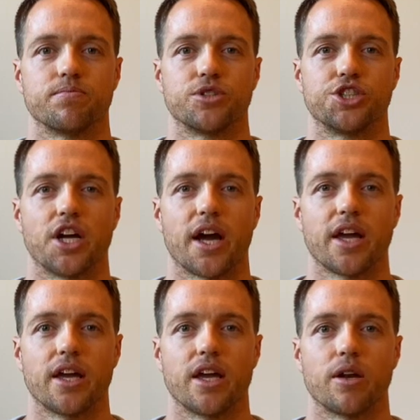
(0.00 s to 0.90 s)

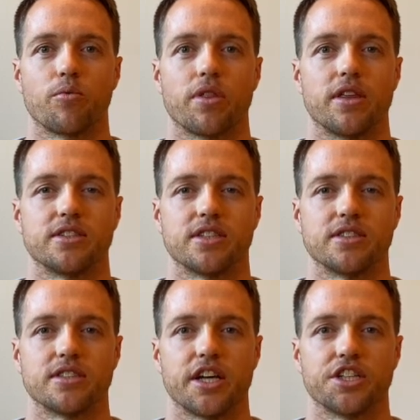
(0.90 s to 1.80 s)
checking in with the
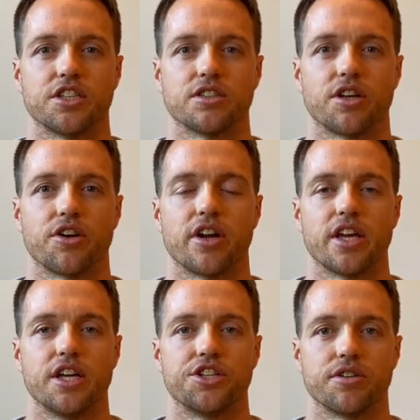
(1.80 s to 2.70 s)
sensations under
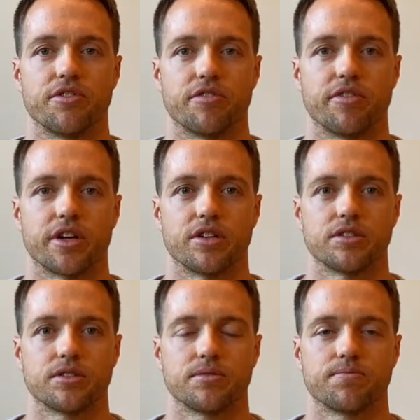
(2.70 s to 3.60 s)
each of your fingers,
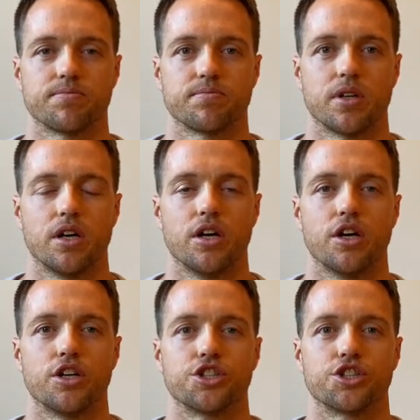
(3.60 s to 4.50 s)

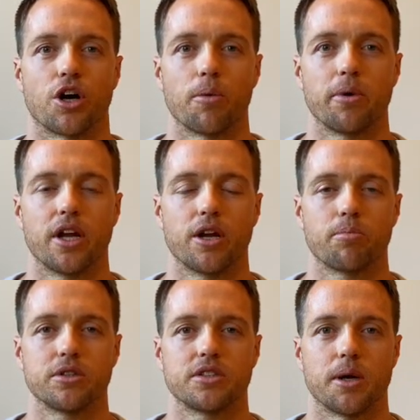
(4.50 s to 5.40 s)
sharpening your
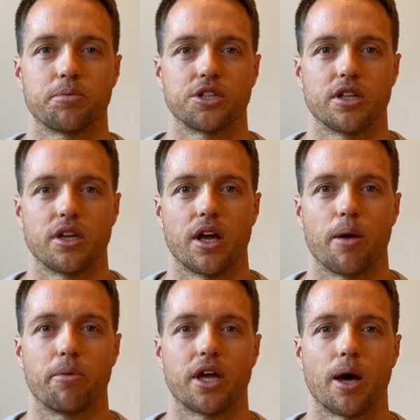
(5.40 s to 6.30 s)
perception and
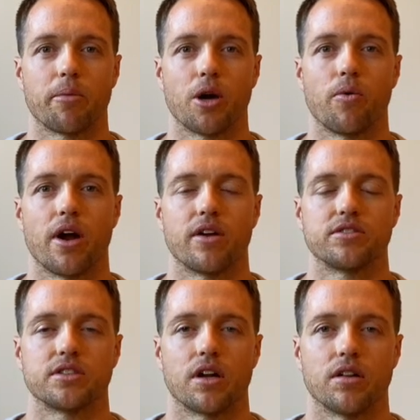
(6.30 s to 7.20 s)
becoming aware of
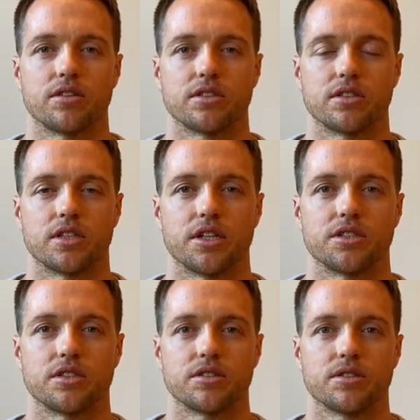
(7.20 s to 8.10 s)
subtler sensations.